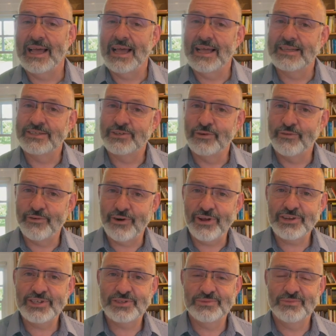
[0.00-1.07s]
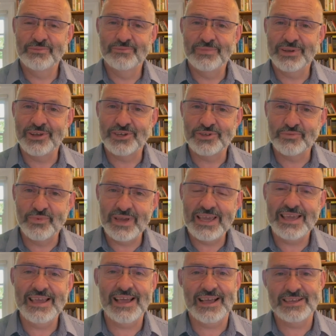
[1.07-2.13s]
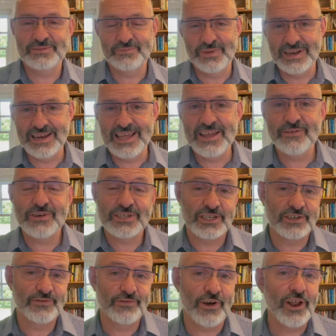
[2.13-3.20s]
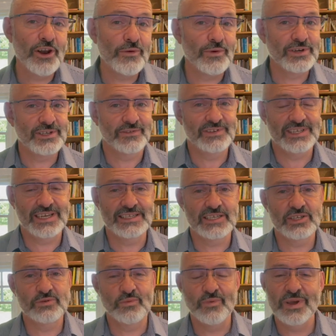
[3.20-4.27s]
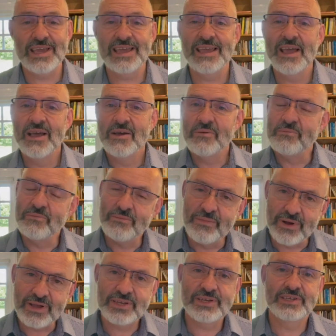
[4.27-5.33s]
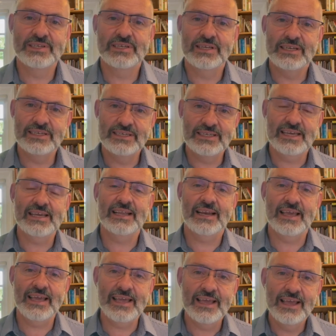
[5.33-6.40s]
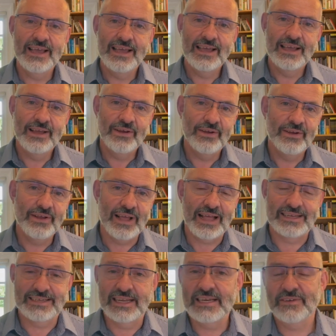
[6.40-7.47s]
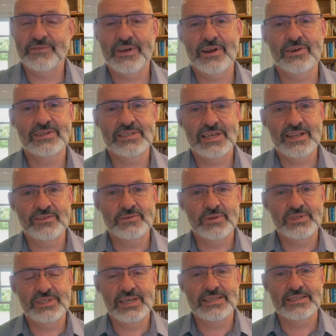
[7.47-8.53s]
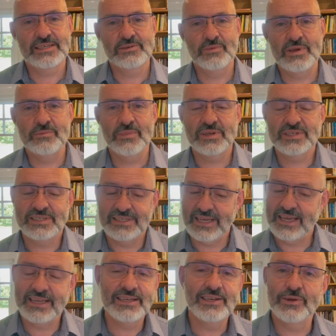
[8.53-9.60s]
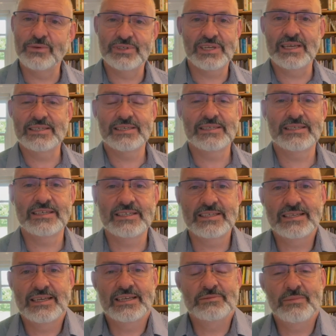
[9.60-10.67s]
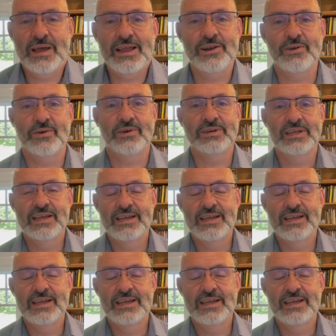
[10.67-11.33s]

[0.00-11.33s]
And so for us, because we as believers, as followers of Jesus, we must daily identify ourselves with Jesus. We must say, no, Jesus is my Lord.